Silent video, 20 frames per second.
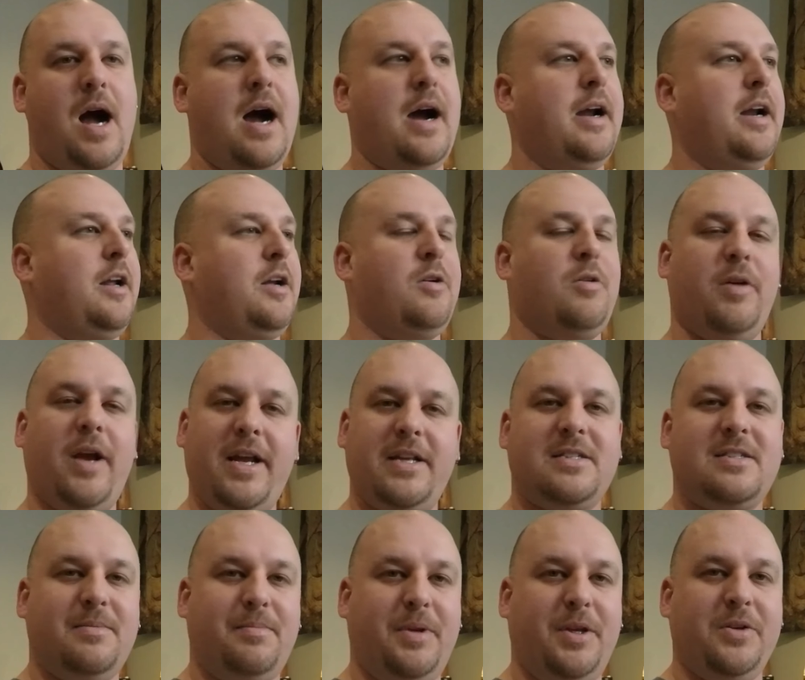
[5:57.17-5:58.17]
I'm going to
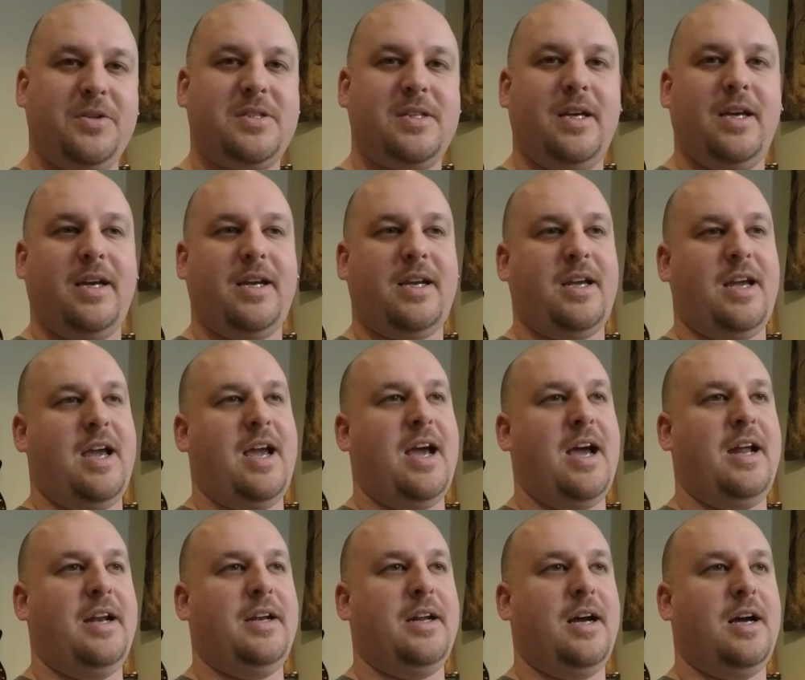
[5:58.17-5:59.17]
create some music
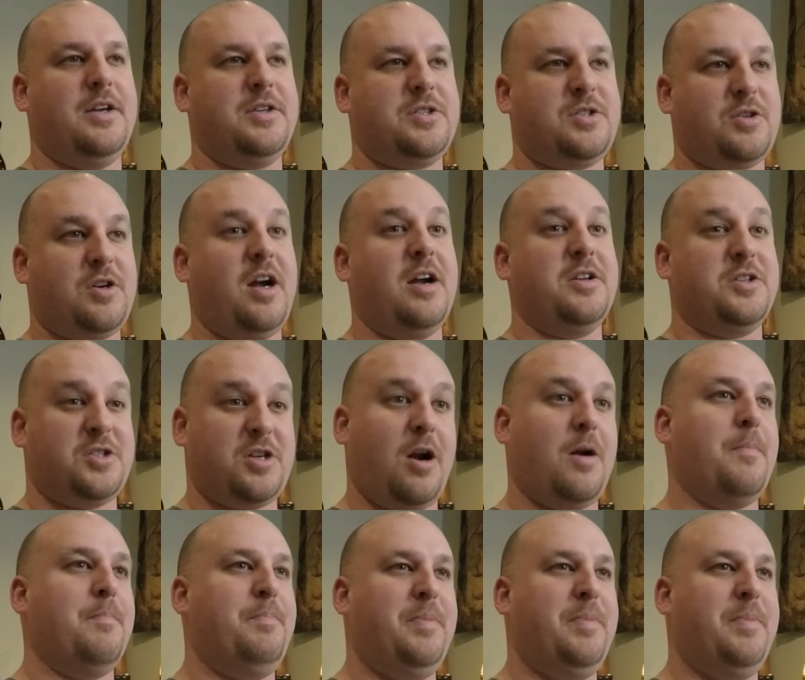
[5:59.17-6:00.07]
and start